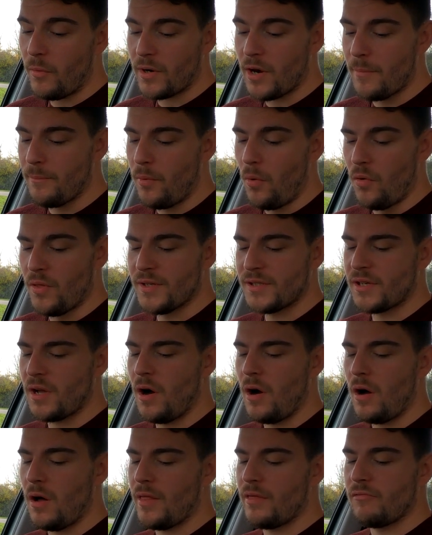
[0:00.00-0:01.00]
when I bought this
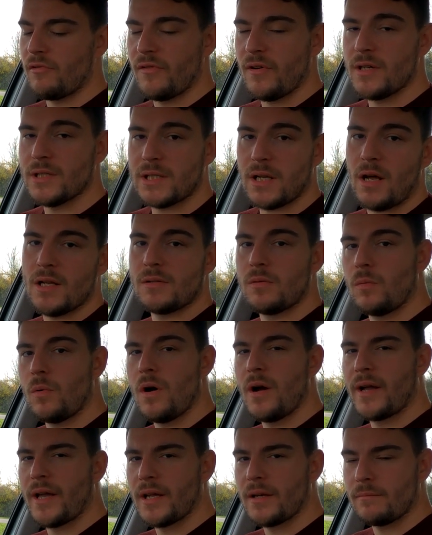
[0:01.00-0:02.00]
car, the reverse lights were
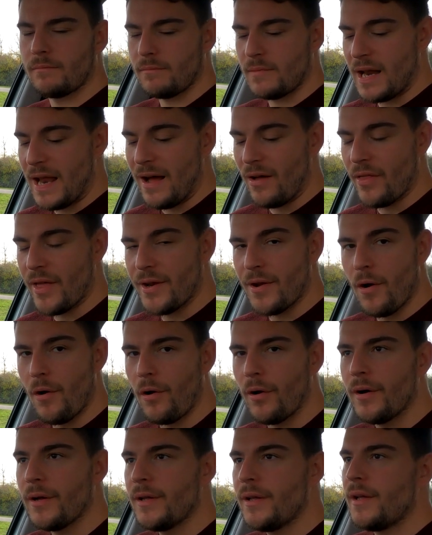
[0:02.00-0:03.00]
working. Now they're
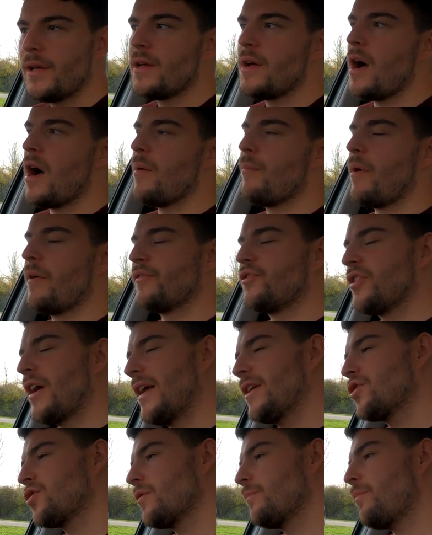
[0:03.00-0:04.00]
not. I've
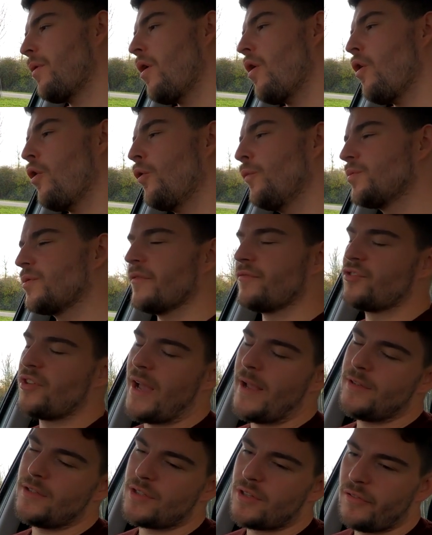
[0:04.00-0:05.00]
changed the bulbs, I've
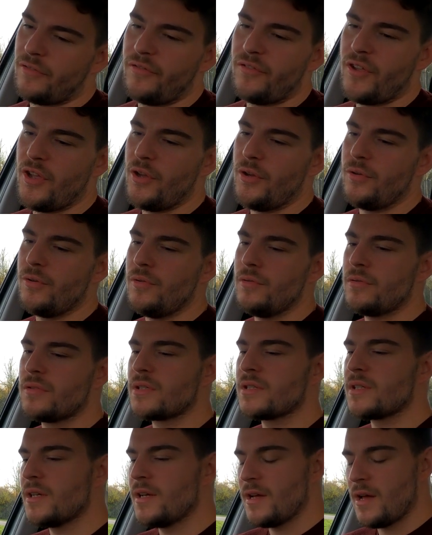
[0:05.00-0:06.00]
changed the
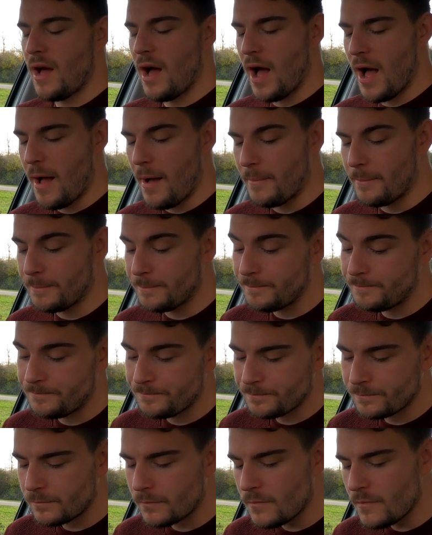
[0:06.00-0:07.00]
fuse.
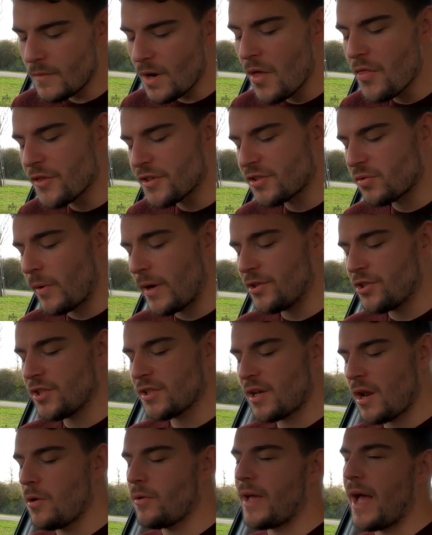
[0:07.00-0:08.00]
The switch
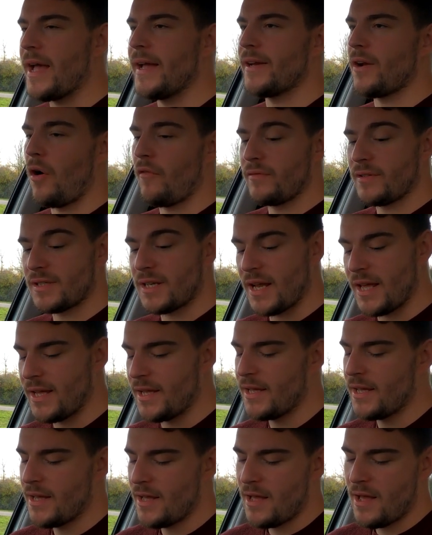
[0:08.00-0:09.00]
is located obviously
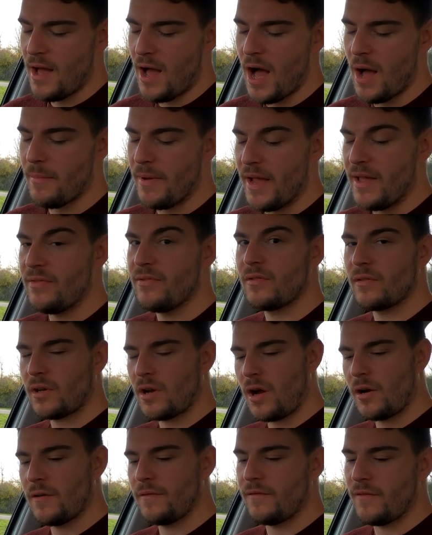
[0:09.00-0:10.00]
in
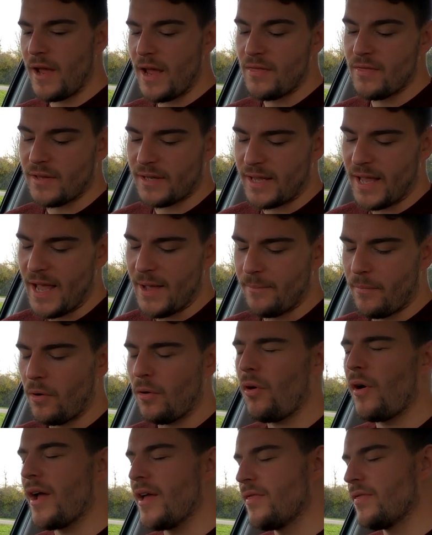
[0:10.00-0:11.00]
the gearbox,
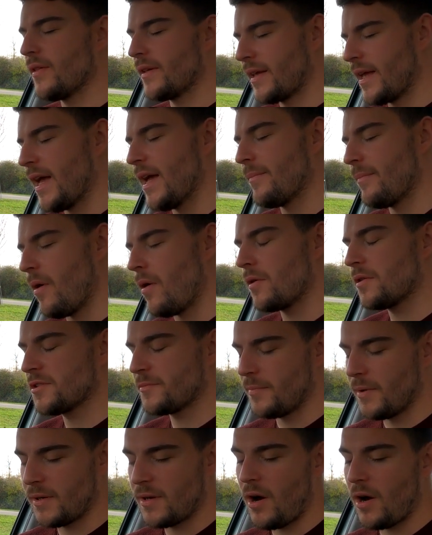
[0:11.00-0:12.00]
not in the
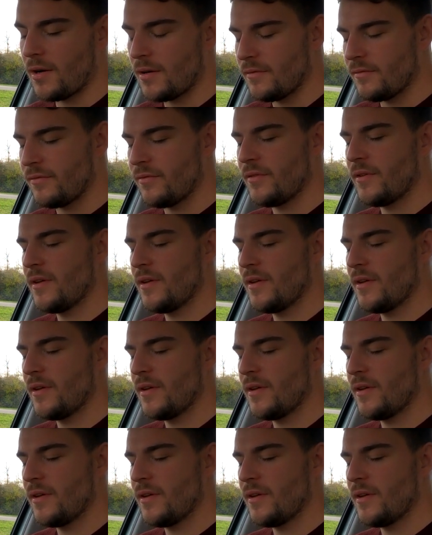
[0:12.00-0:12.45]
gearbox, but kind of